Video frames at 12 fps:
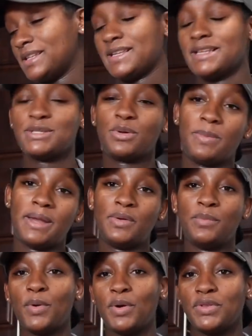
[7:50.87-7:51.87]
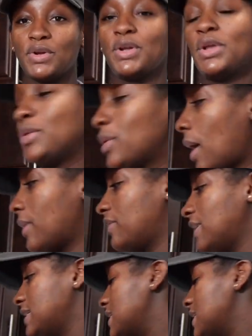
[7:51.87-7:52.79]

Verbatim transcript: says don't buy newborn, they're gonna grow out of it,